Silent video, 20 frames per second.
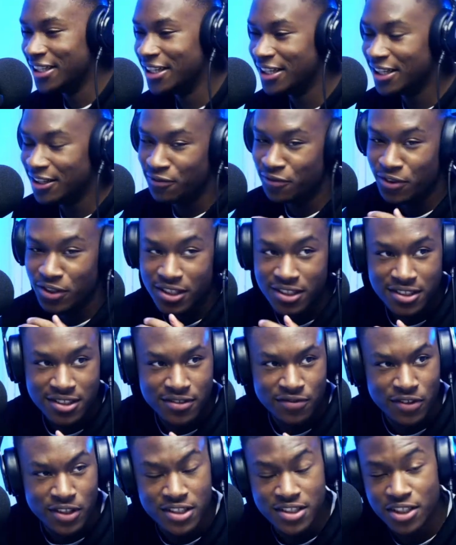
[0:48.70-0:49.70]
Yeah,
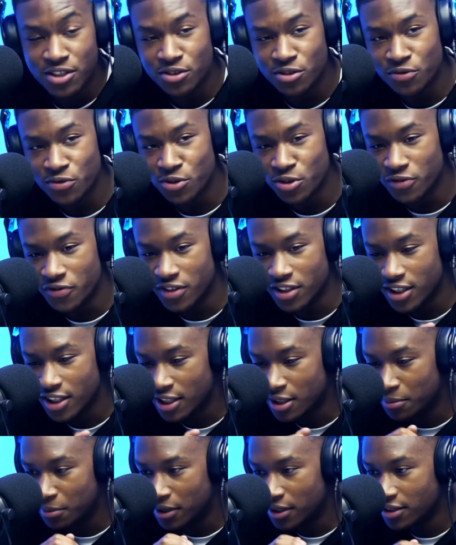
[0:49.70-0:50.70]
first first interview of the
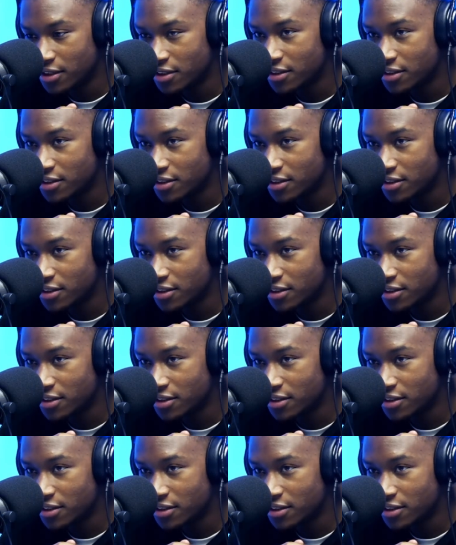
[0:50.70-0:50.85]
year, man.